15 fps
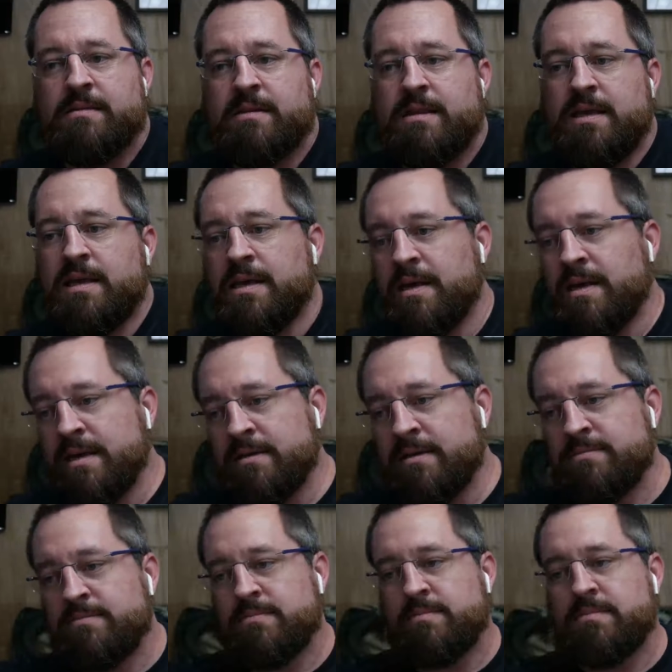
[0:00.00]

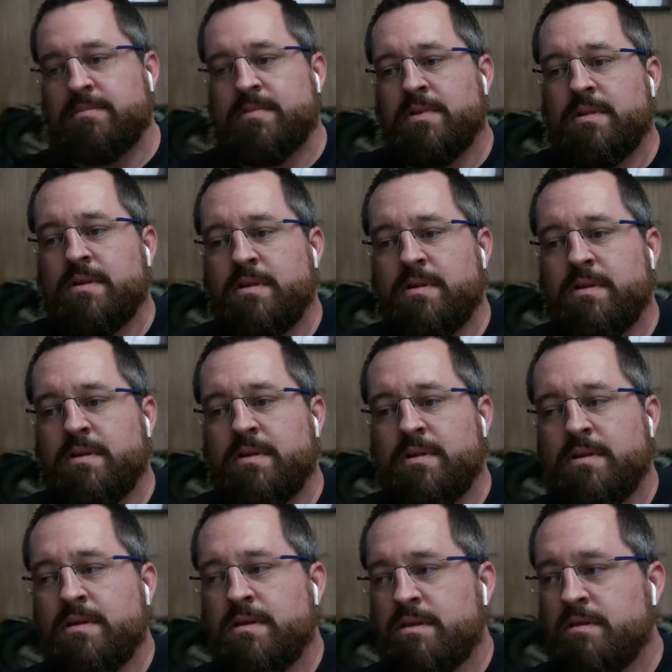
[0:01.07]
the
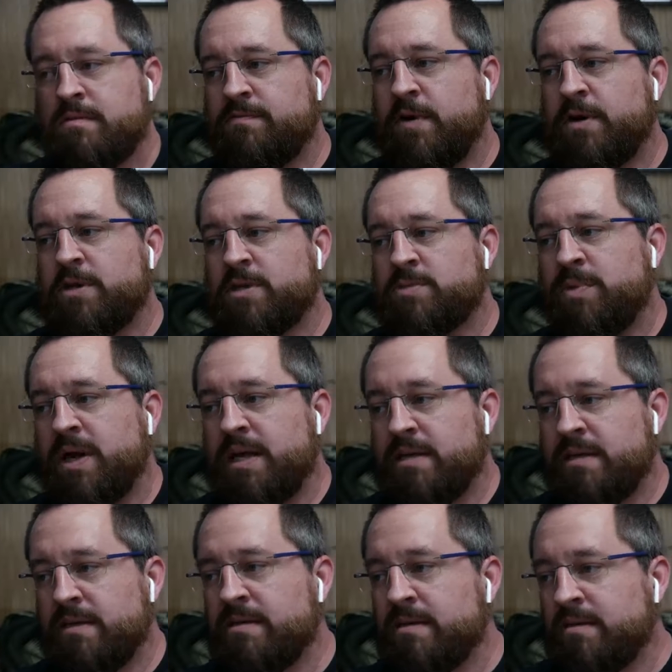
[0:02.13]
focus
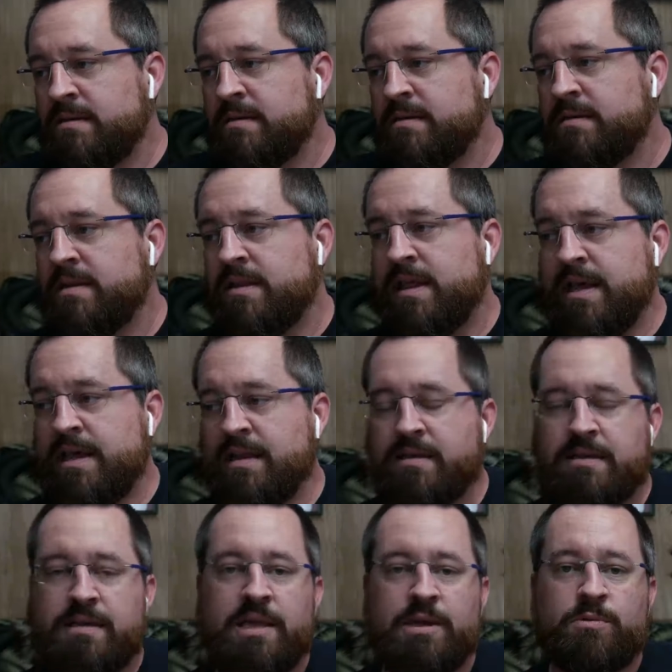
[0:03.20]
button,
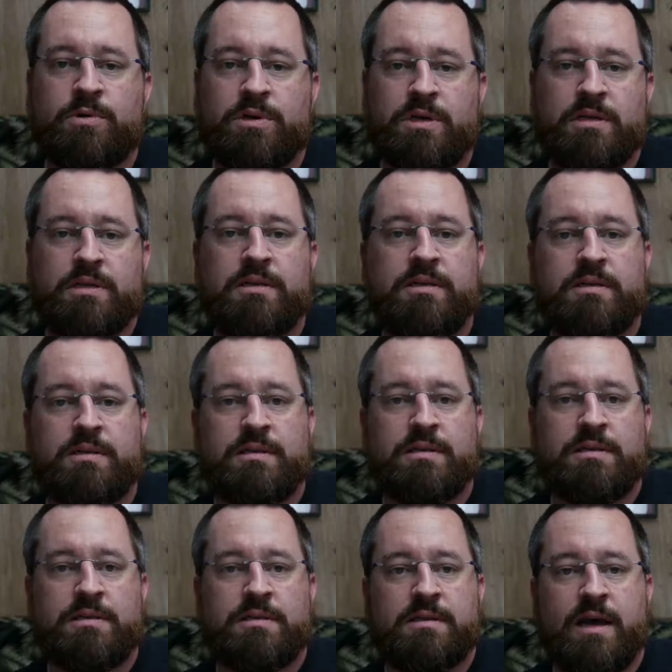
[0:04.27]
then it would
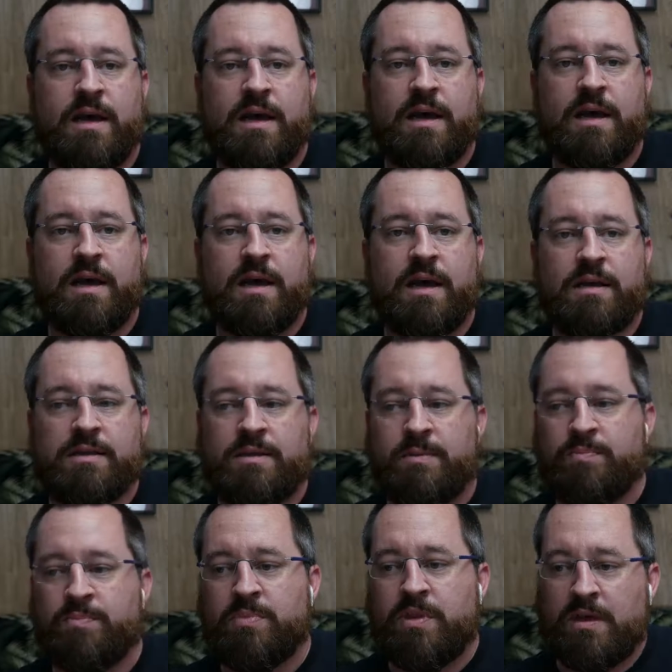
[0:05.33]

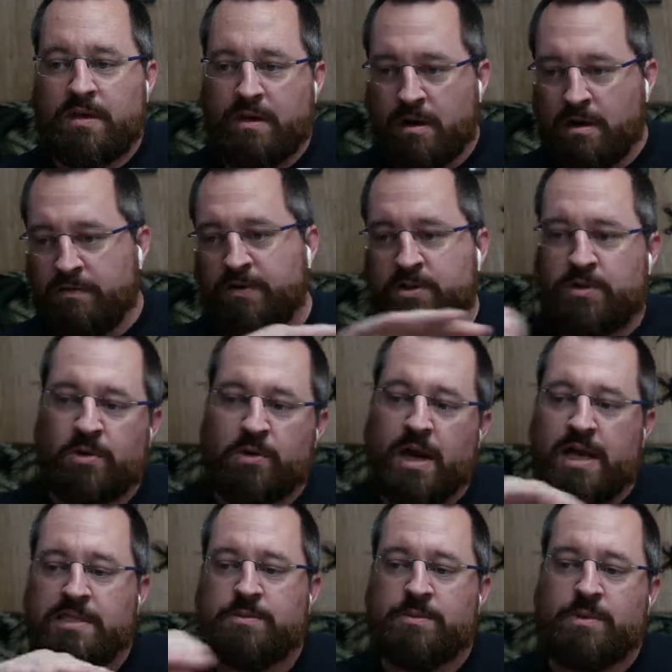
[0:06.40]
the artificial
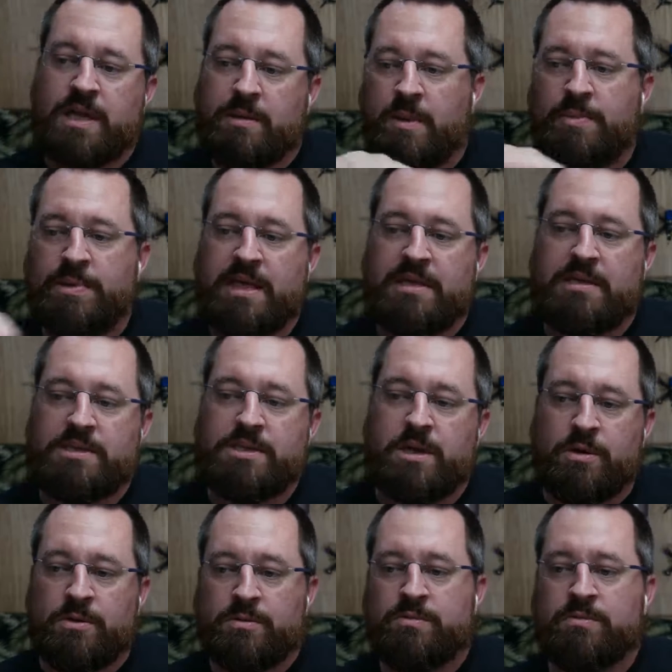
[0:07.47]
horizon would come up again to
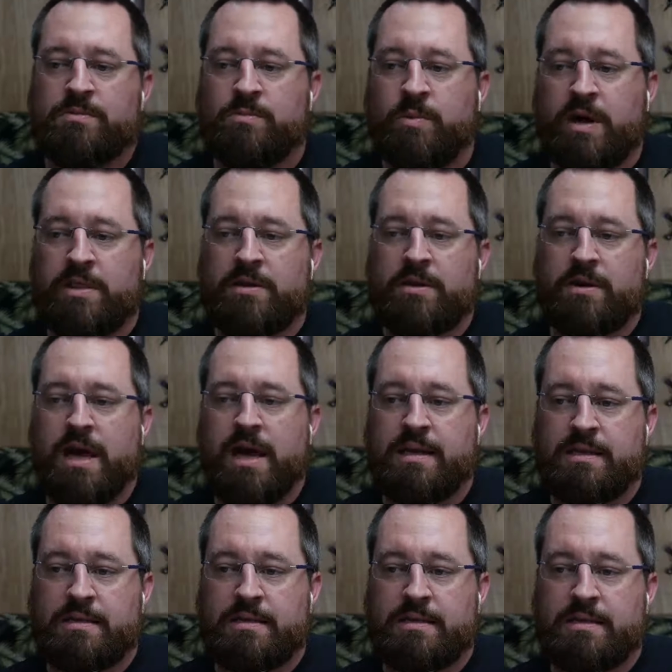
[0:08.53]
show whether or
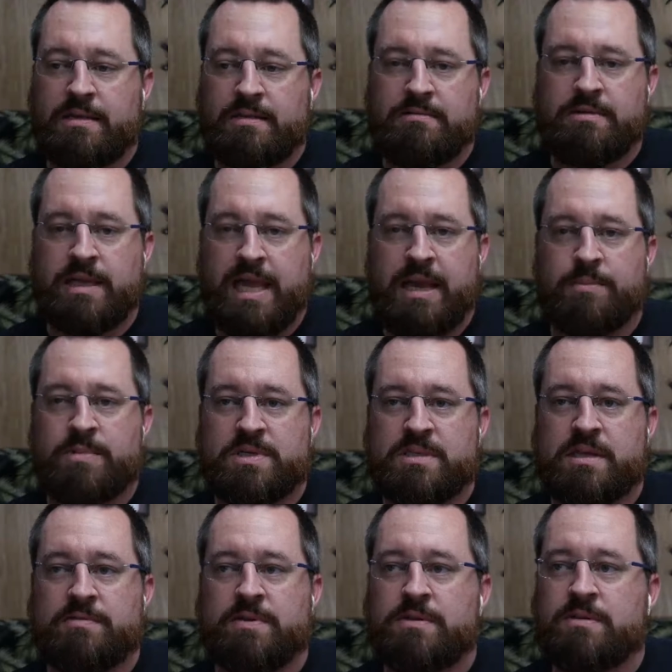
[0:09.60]
not the camera's
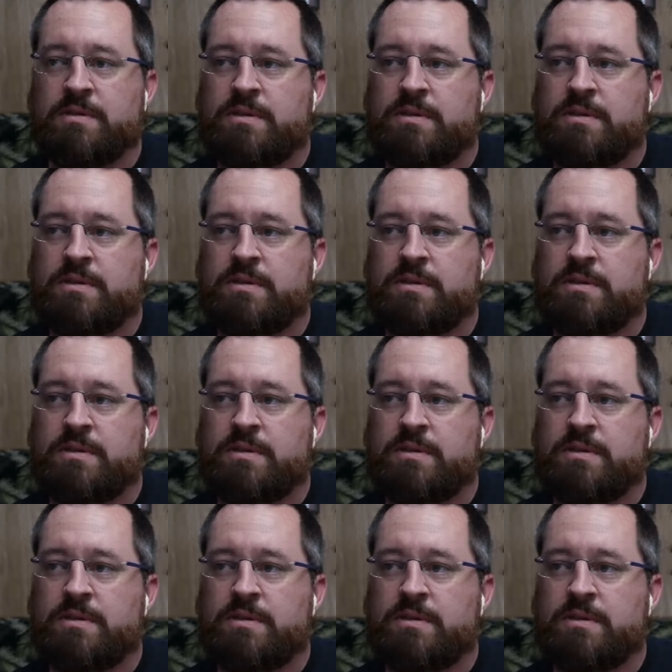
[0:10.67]
level.